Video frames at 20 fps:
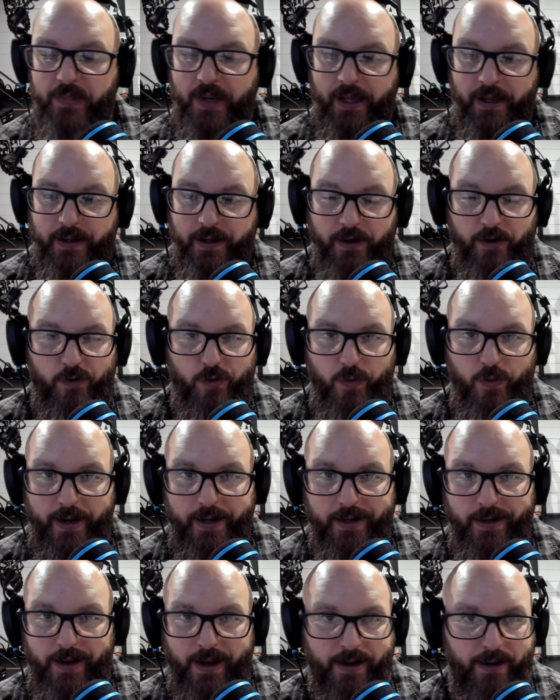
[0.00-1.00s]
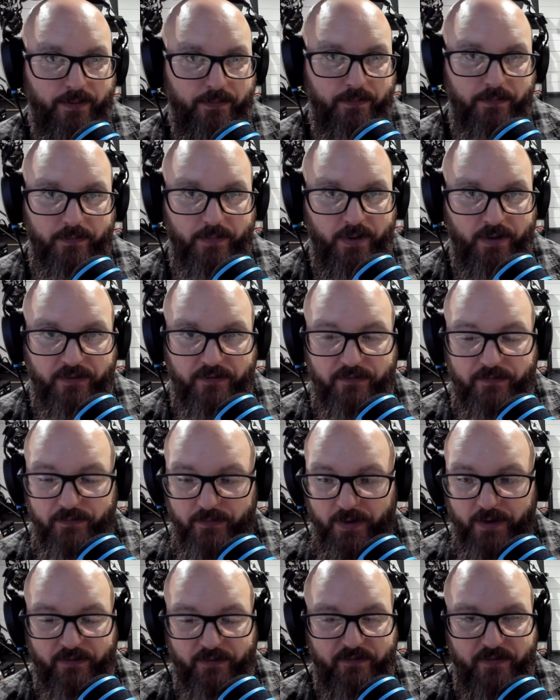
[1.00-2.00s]
and kind of created like
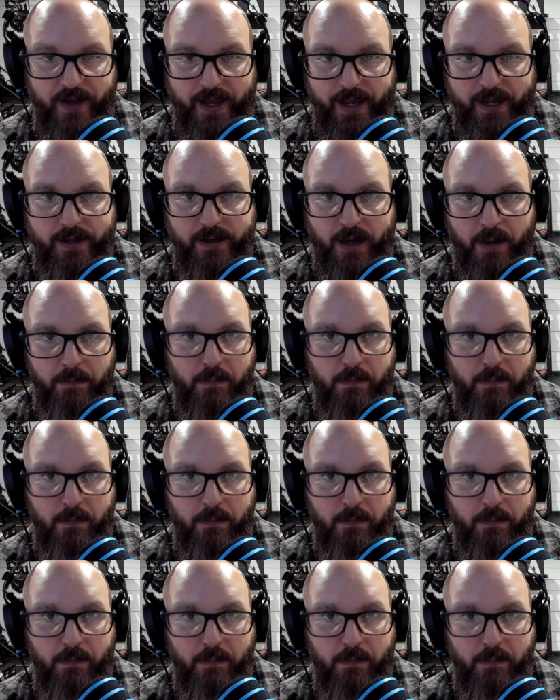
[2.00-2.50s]
a